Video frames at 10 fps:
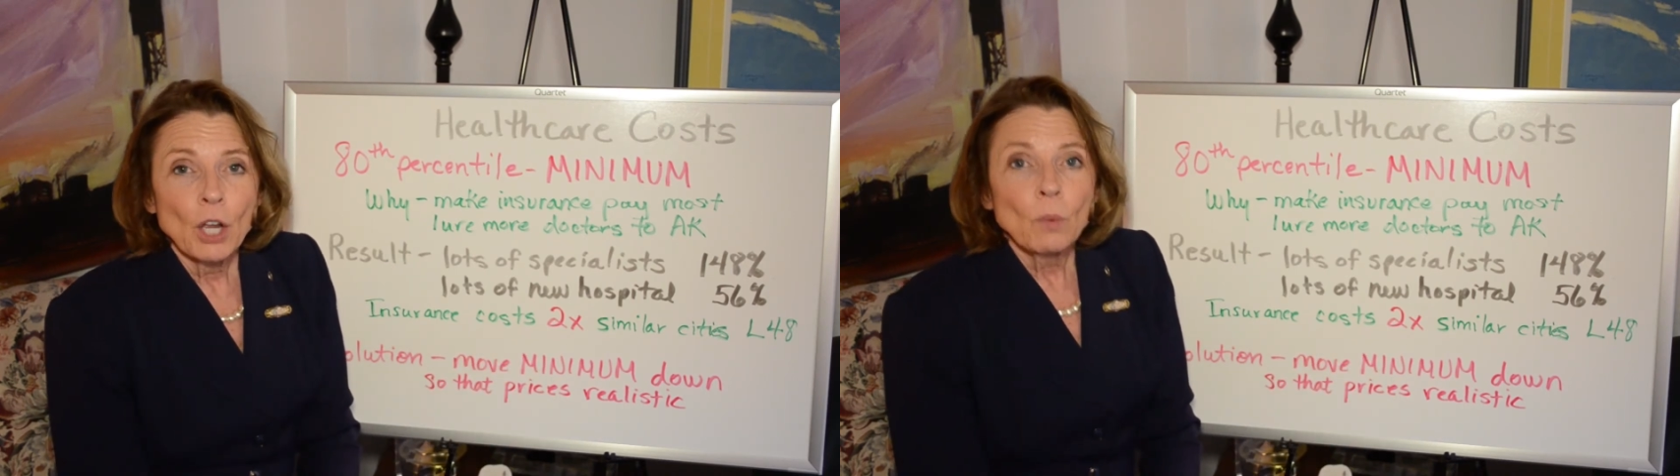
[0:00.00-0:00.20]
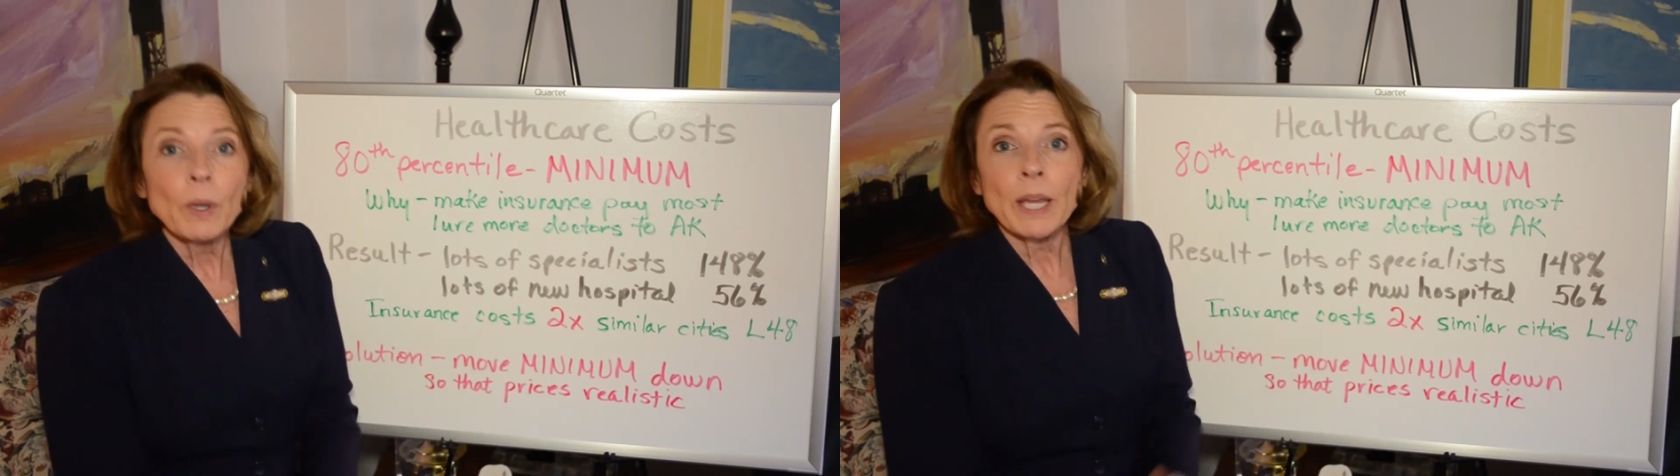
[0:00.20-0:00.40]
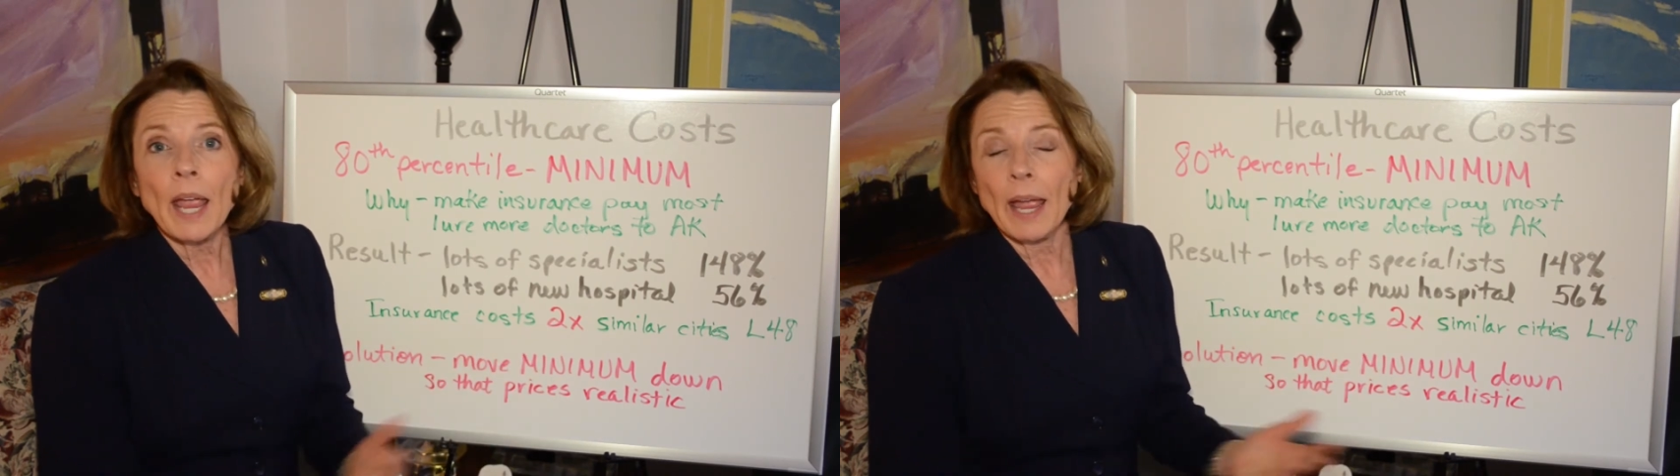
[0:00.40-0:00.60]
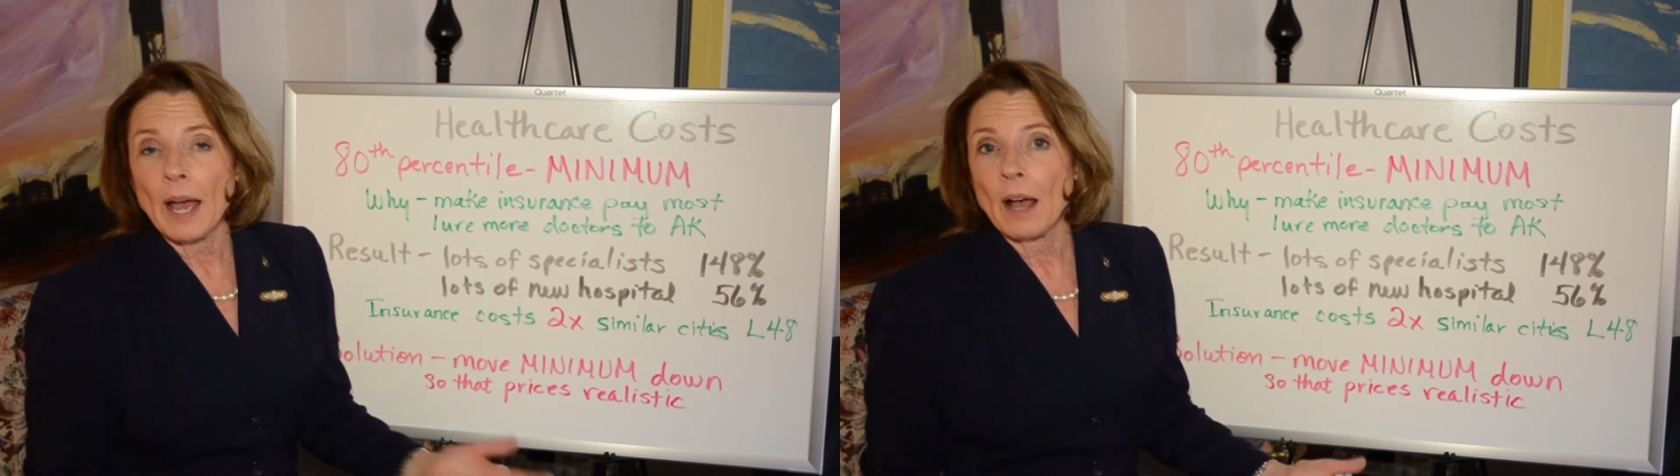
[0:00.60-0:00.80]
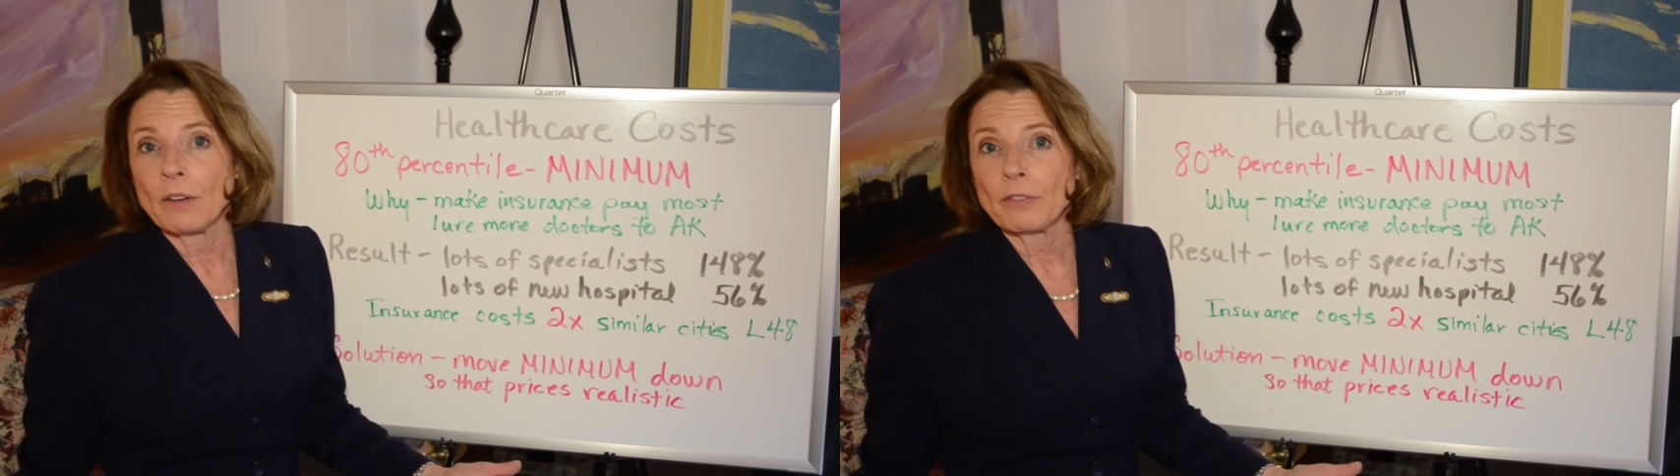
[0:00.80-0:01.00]
We
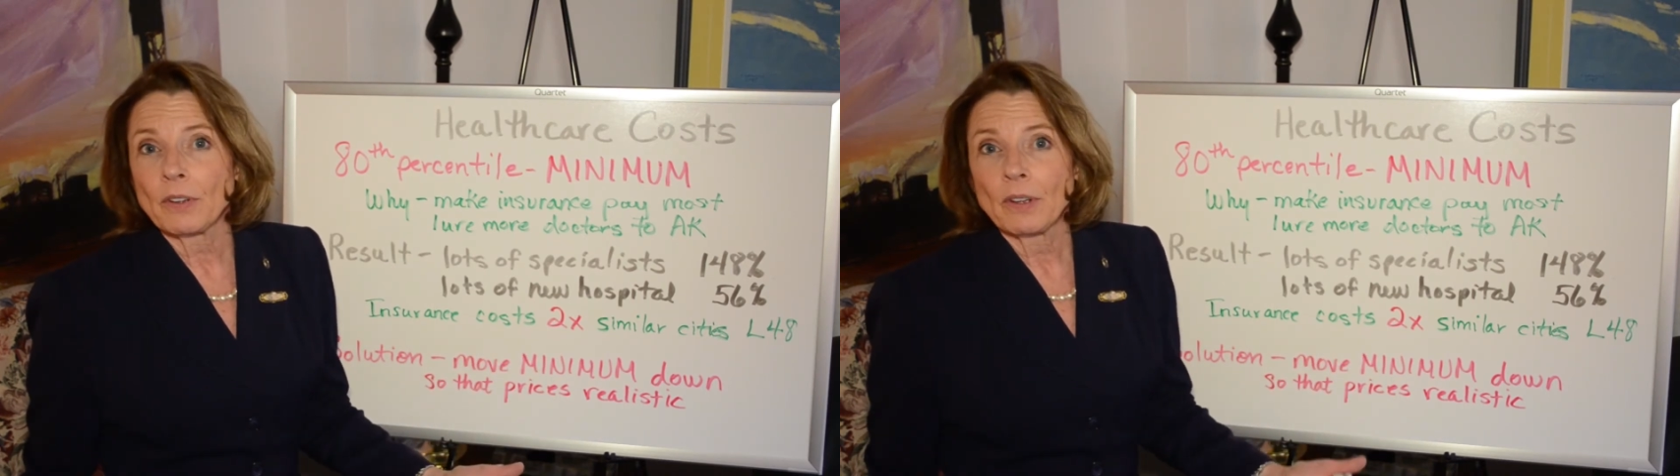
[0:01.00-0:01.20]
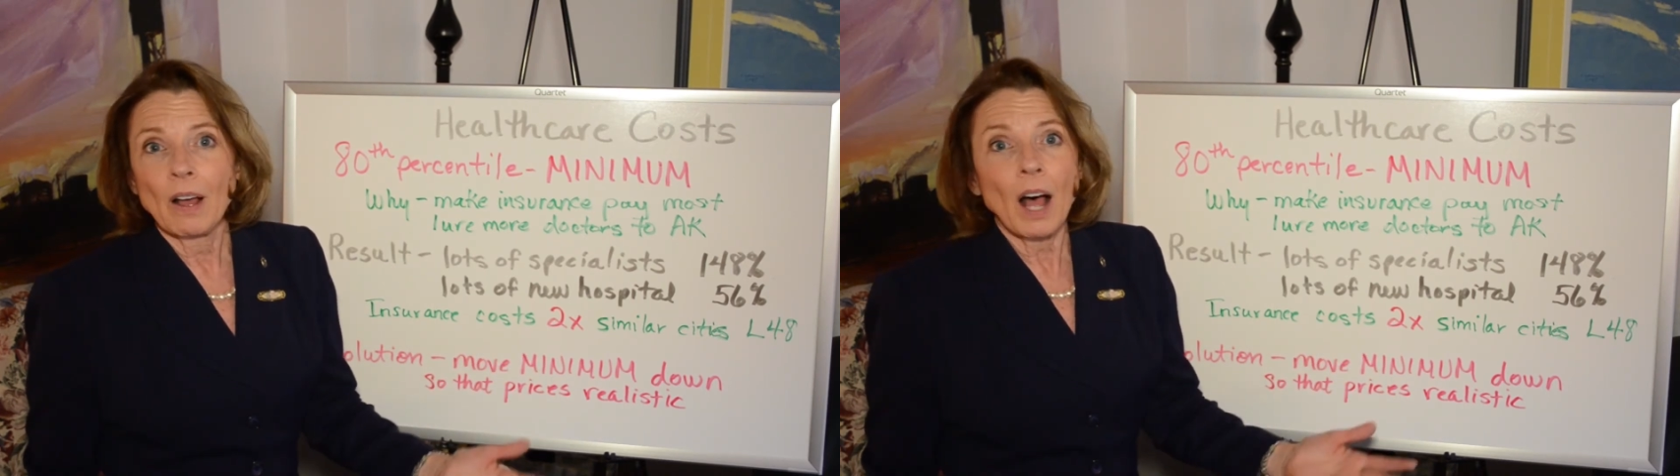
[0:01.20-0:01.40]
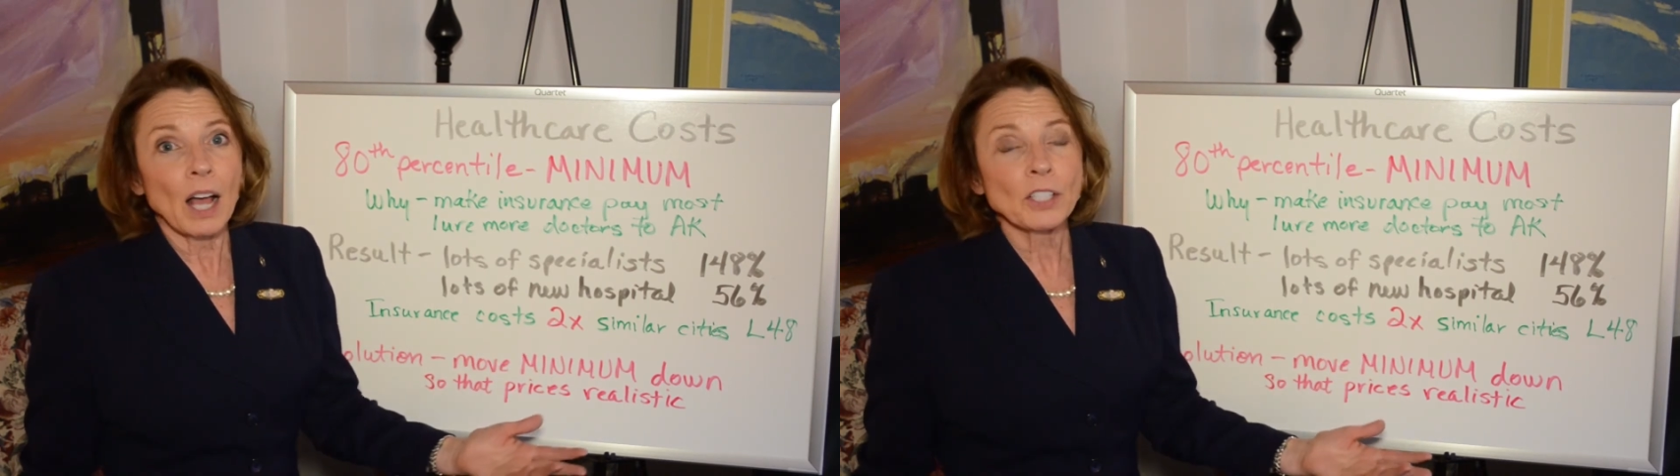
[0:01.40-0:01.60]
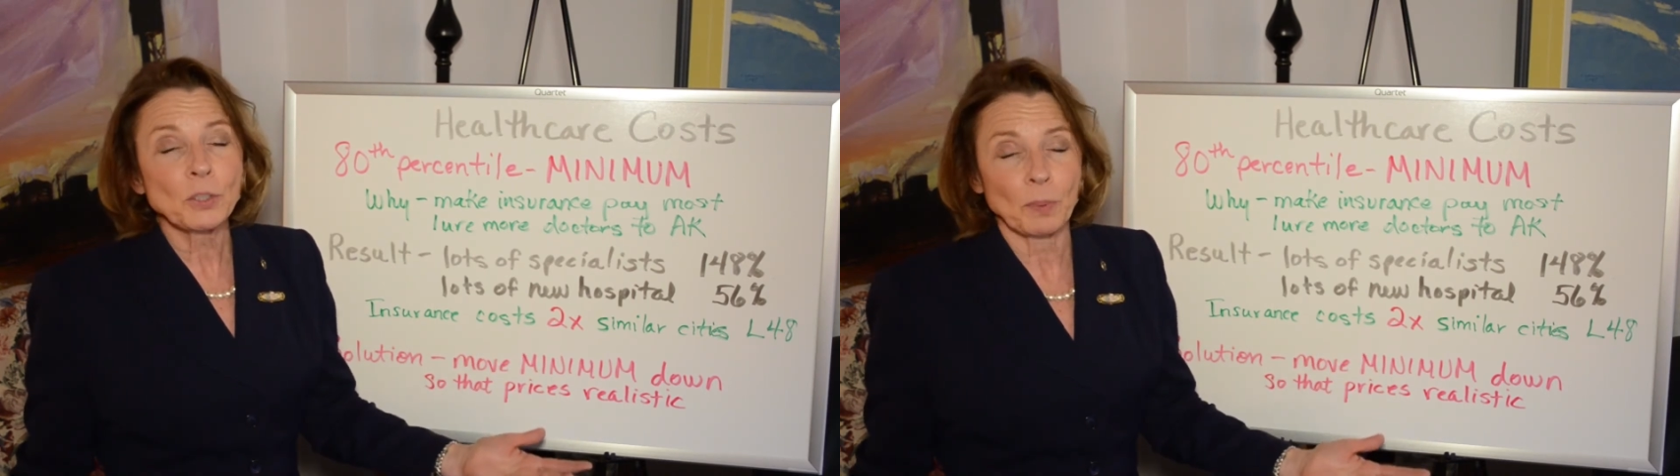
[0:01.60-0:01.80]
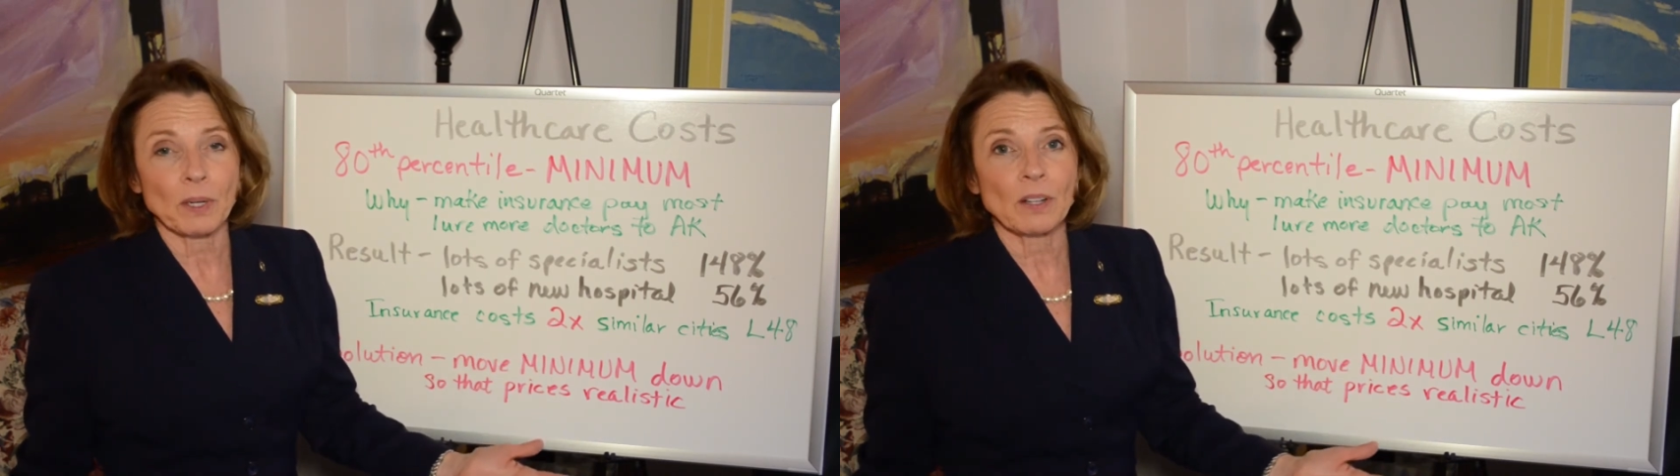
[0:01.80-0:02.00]
have
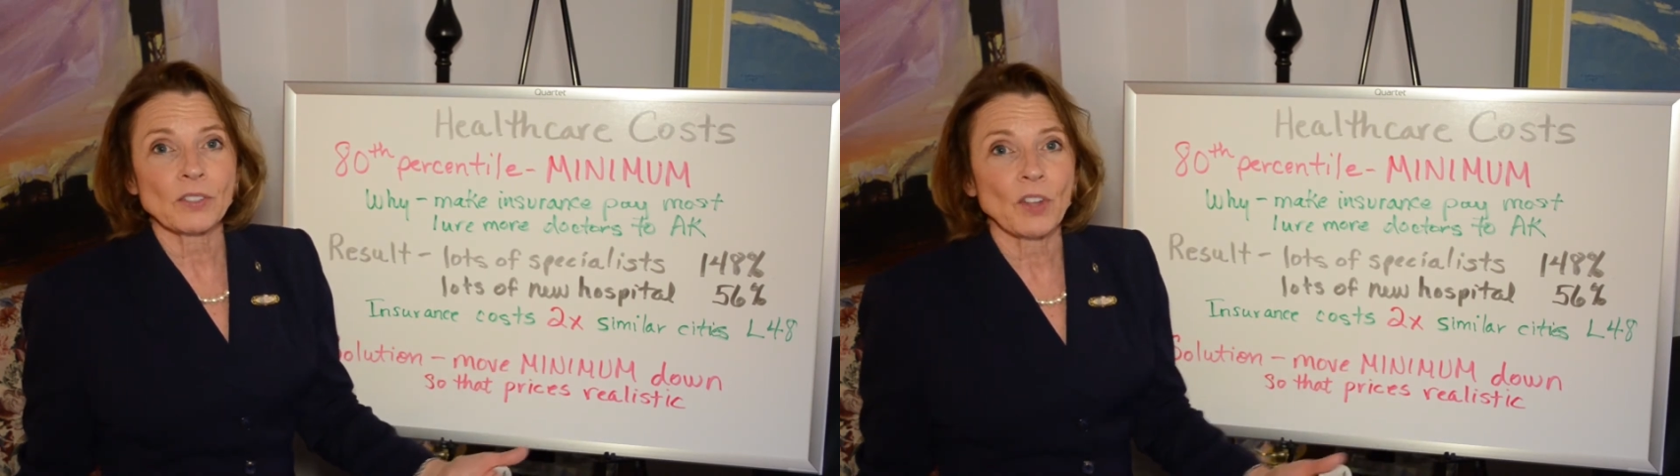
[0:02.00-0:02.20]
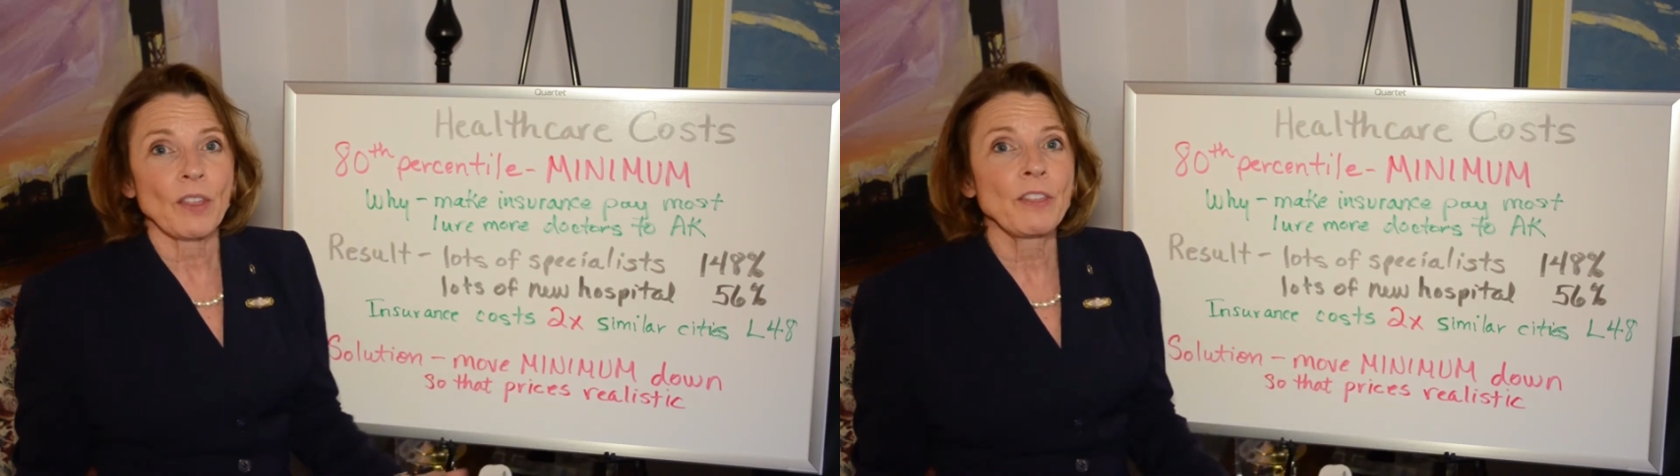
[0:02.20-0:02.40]
hospitals